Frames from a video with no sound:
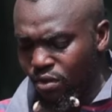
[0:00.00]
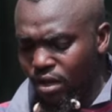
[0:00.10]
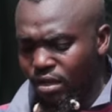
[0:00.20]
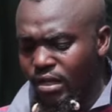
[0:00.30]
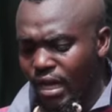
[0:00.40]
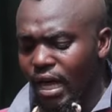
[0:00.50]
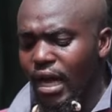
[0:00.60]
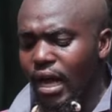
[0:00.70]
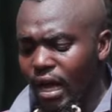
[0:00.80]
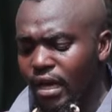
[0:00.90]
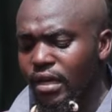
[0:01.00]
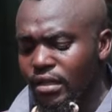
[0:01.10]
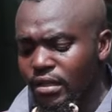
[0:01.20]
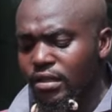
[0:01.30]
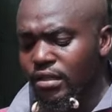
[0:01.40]
No wonder.
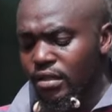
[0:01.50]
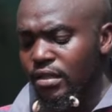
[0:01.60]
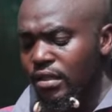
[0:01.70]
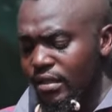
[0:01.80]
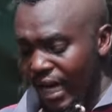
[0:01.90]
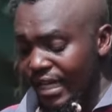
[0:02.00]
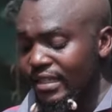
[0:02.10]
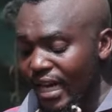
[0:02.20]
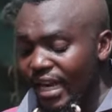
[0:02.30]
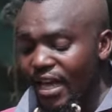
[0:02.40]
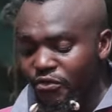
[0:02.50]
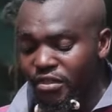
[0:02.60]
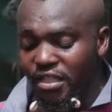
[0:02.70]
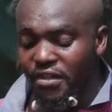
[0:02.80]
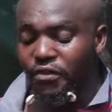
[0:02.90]
Now inside life you
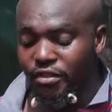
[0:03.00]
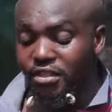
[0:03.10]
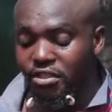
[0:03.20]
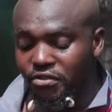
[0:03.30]
day for this